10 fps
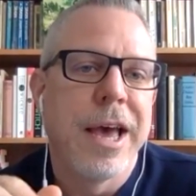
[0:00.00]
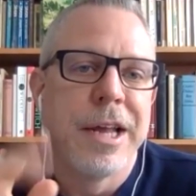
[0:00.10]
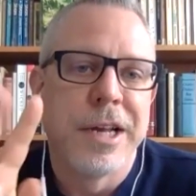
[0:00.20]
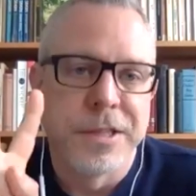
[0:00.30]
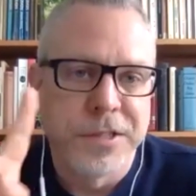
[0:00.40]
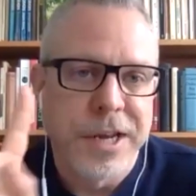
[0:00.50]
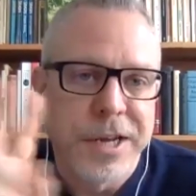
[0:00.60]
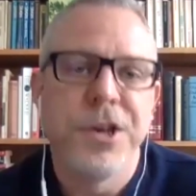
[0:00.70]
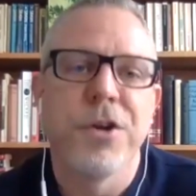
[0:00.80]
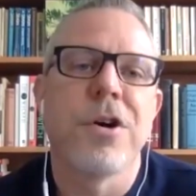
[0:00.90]
and at the
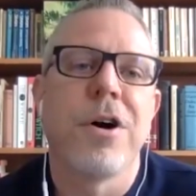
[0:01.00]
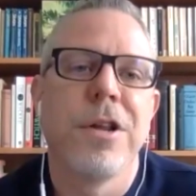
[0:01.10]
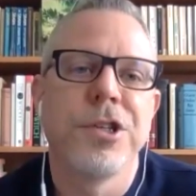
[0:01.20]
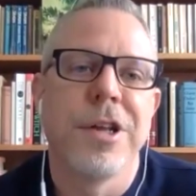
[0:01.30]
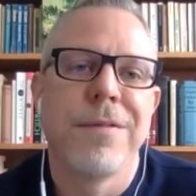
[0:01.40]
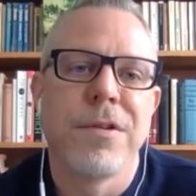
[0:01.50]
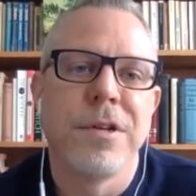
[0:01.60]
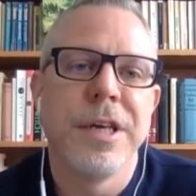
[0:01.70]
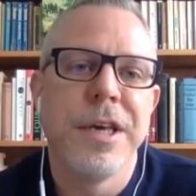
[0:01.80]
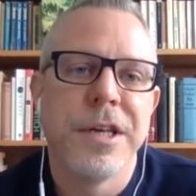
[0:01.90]
second-year college
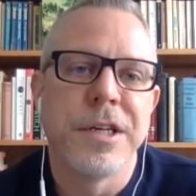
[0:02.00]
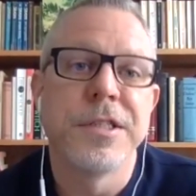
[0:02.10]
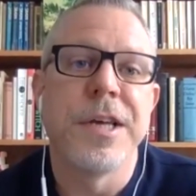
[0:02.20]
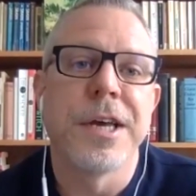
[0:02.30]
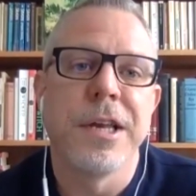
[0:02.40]
level in a second